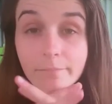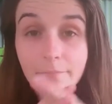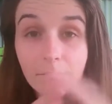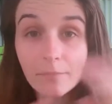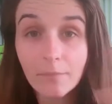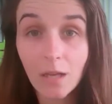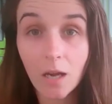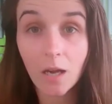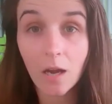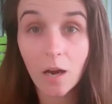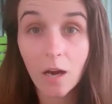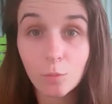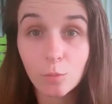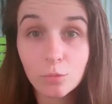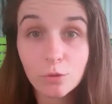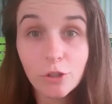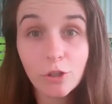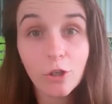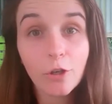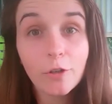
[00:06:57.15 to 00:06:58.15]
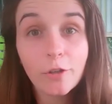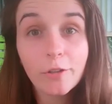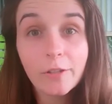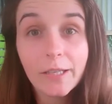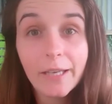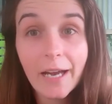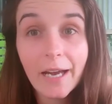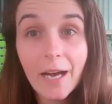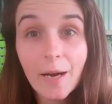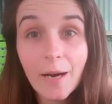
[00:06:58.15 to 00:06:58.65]
I will show you the
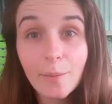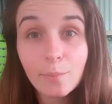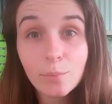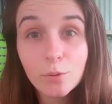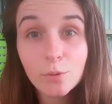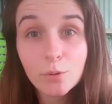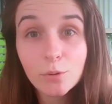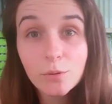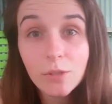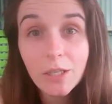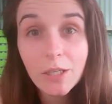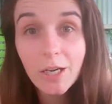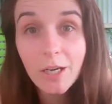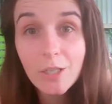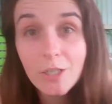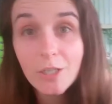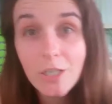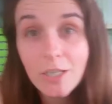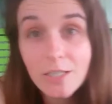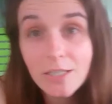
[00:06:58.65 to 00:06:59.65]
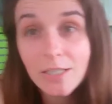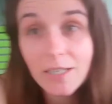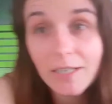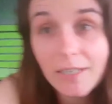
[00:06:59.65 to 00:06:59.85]
carpool just here.